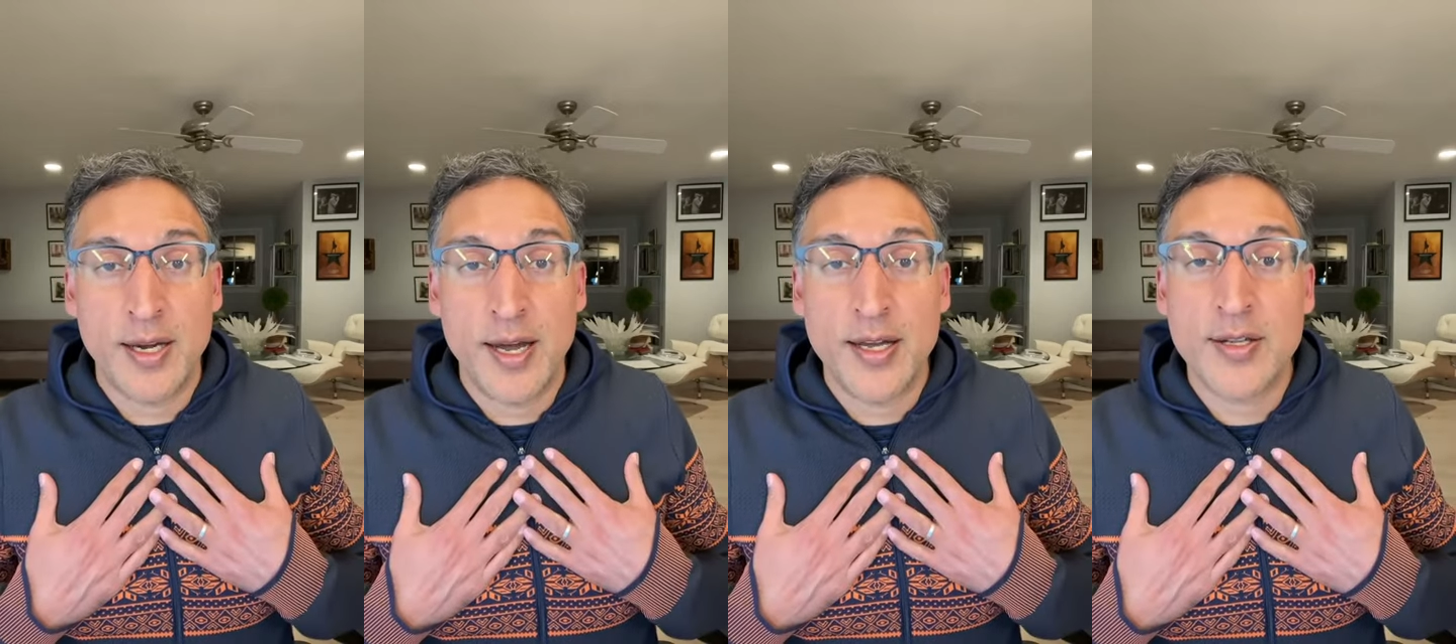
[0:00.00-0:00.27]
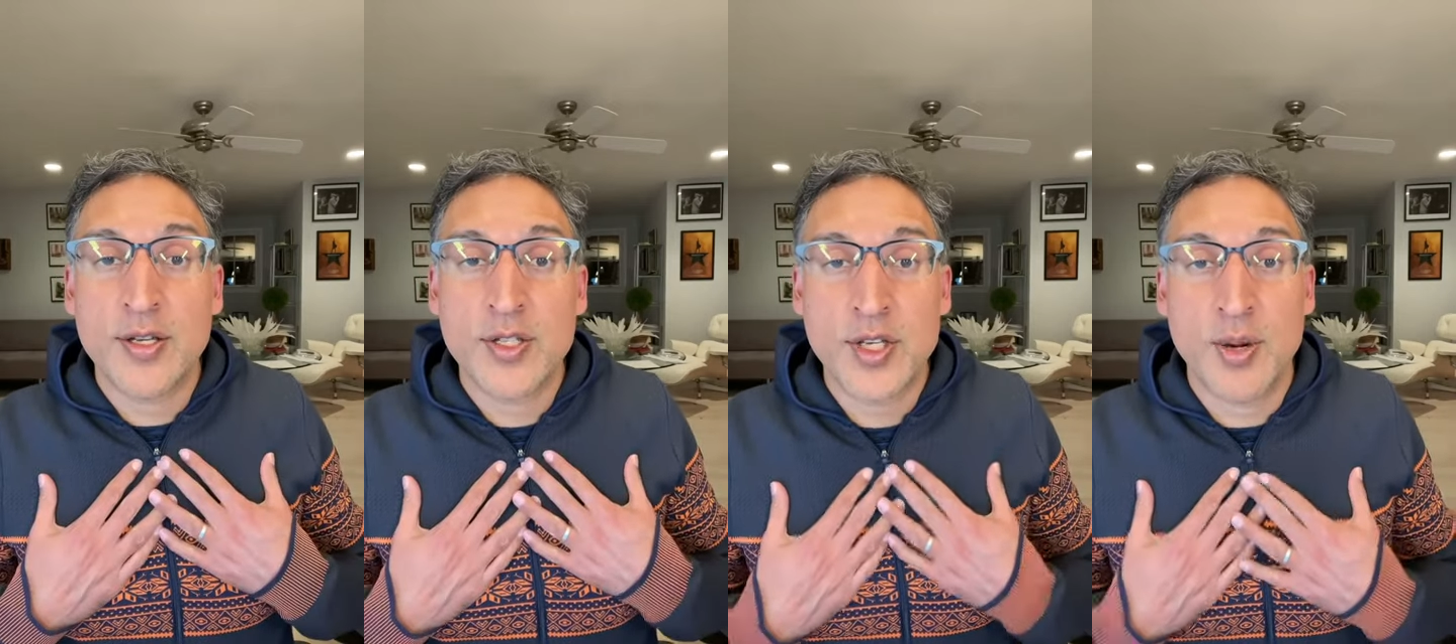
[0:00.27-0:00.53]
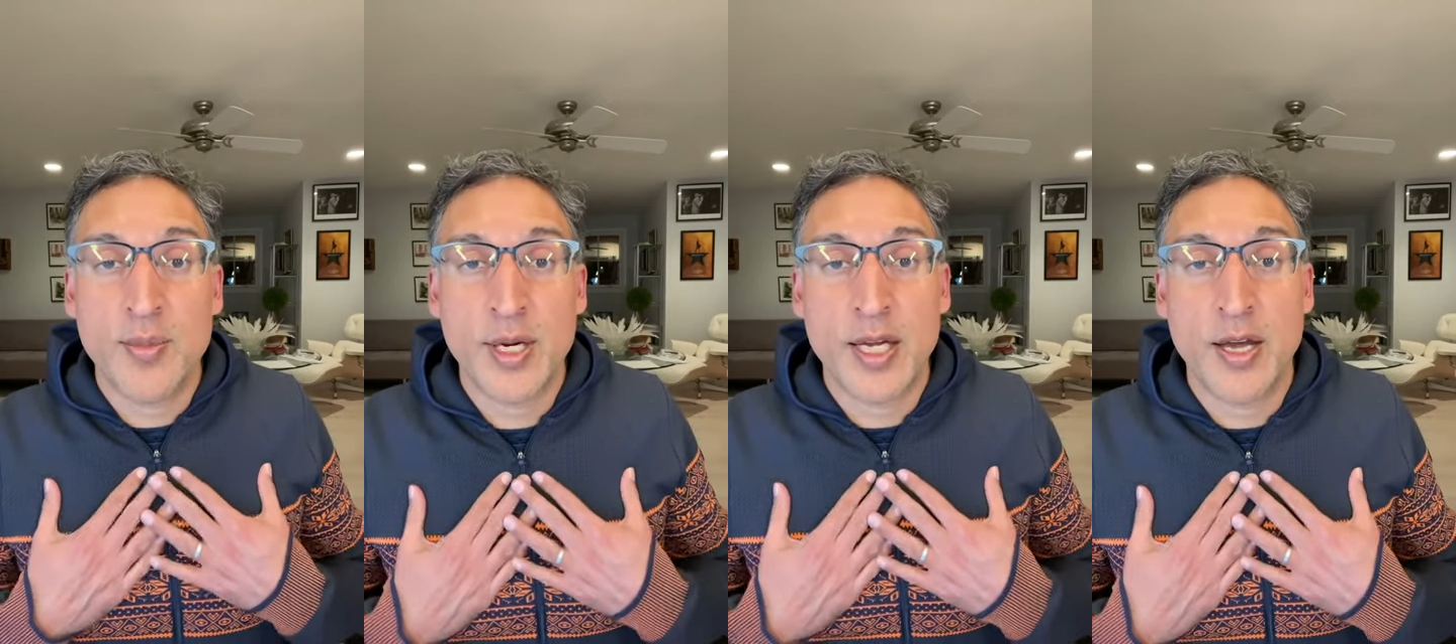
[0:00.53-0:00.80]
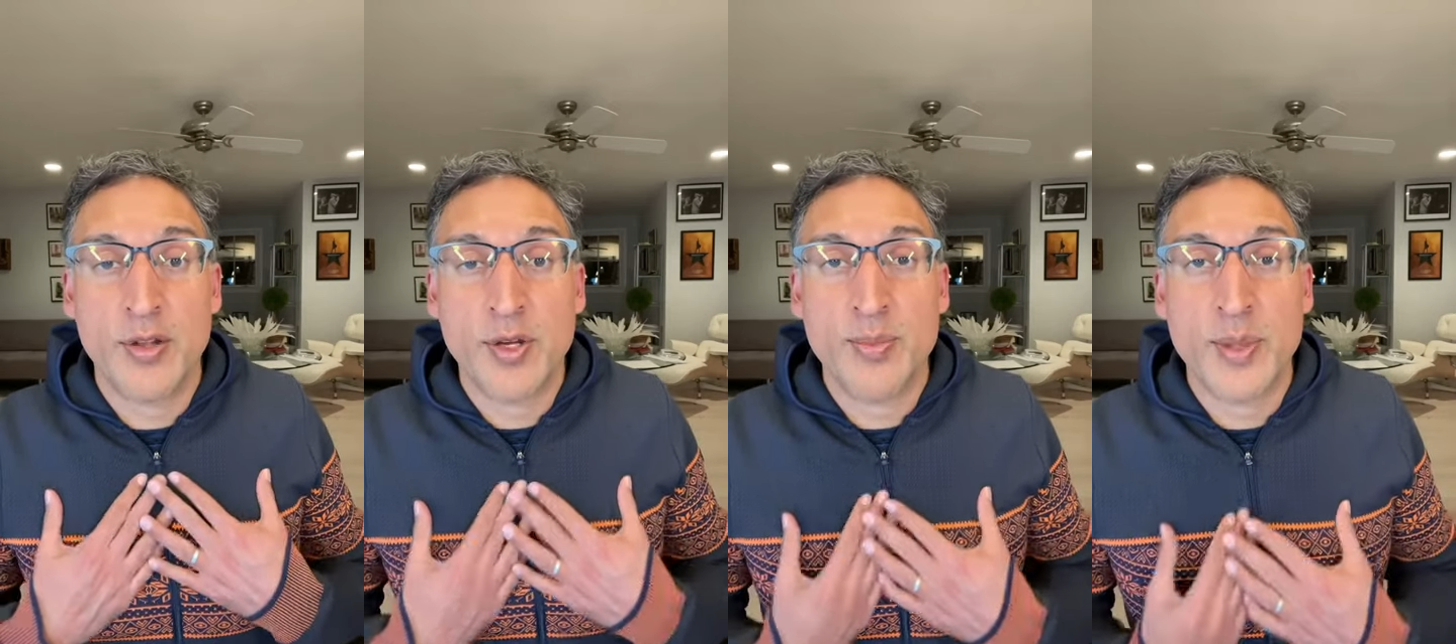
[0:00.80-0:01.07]
and to so
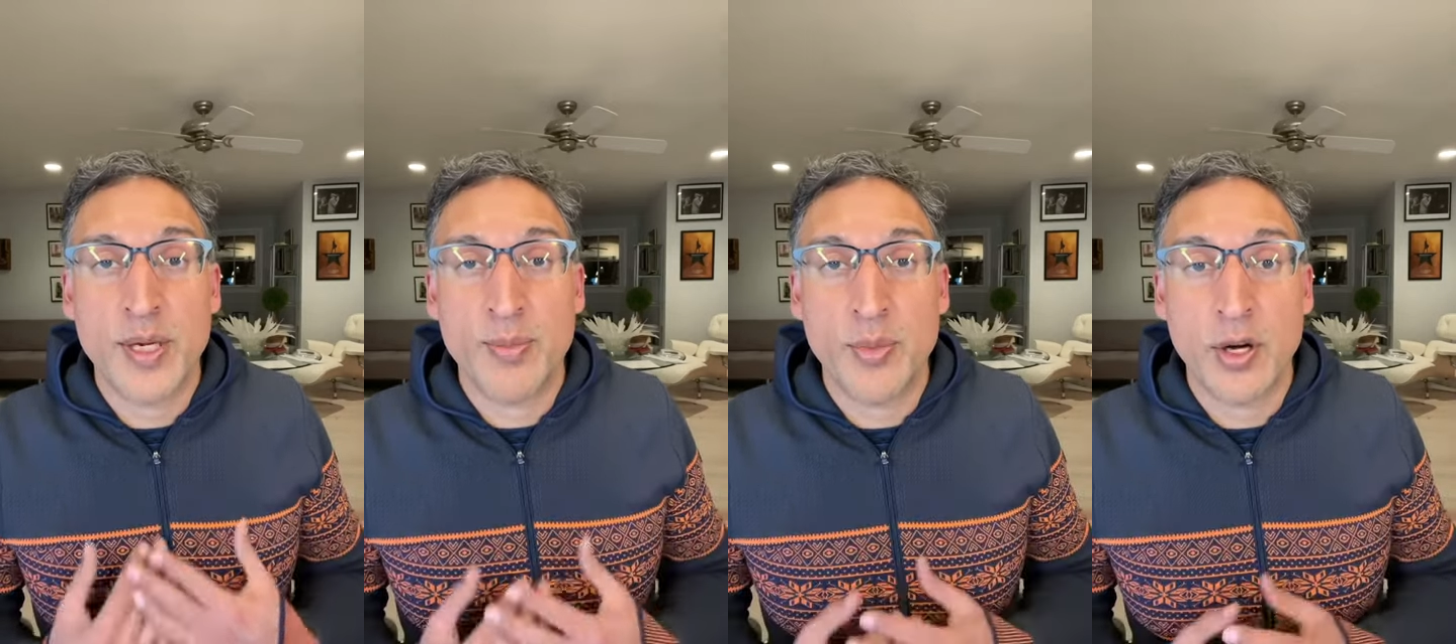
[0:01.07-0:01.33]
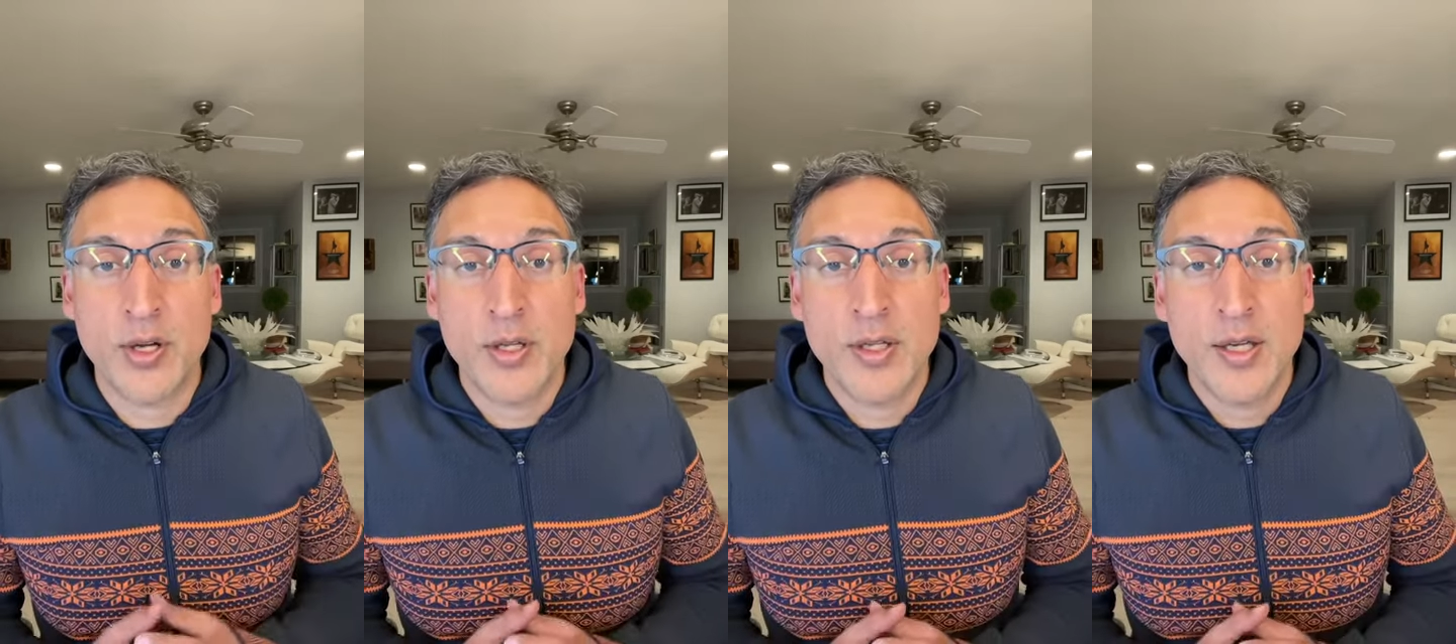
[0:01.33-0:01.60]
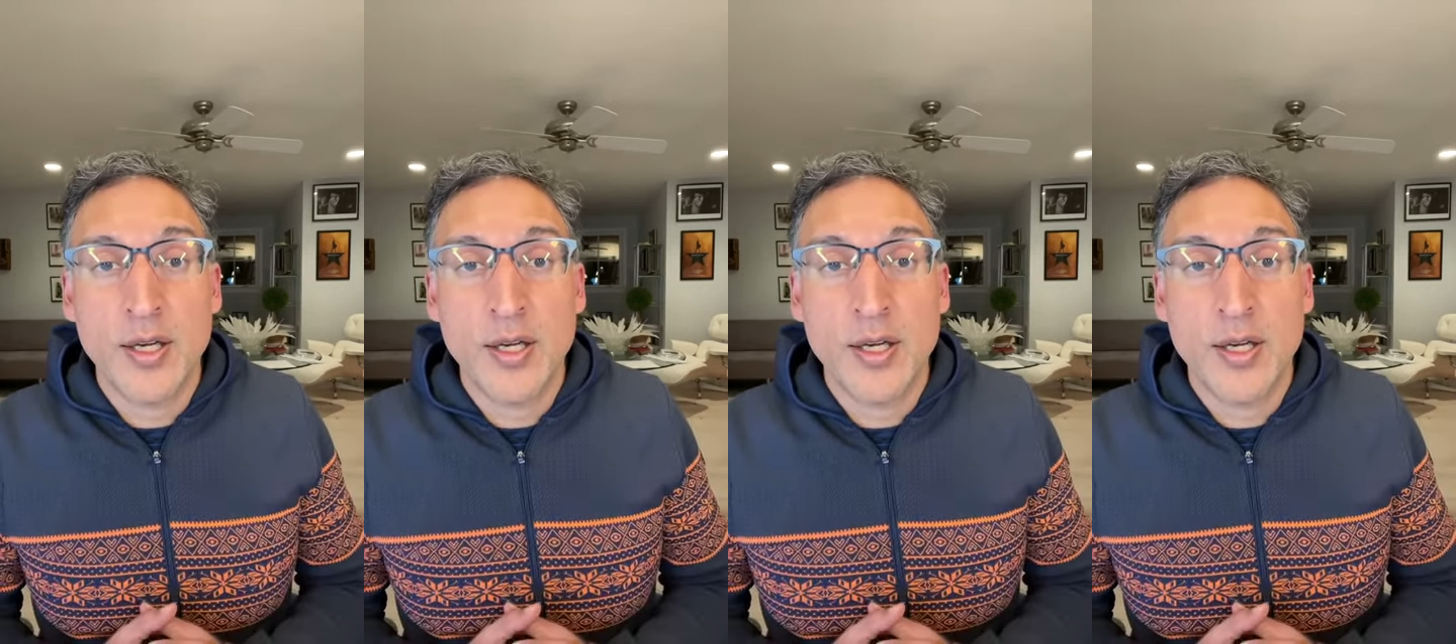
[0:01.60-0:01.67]
many other people.